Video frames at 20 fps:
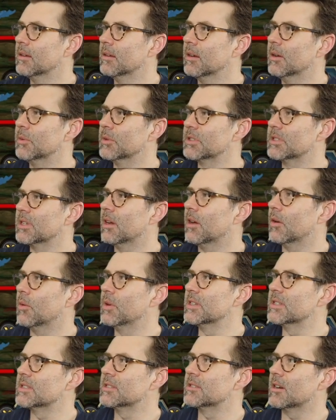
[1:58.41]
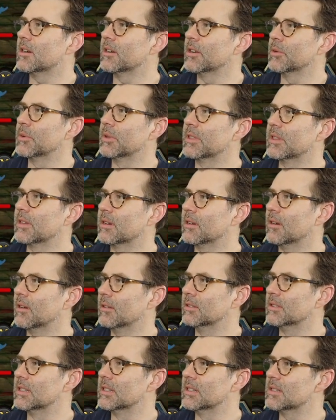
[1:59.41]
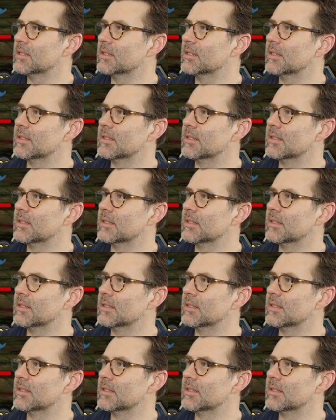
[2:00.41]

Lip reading: Almost always starting with the cultist.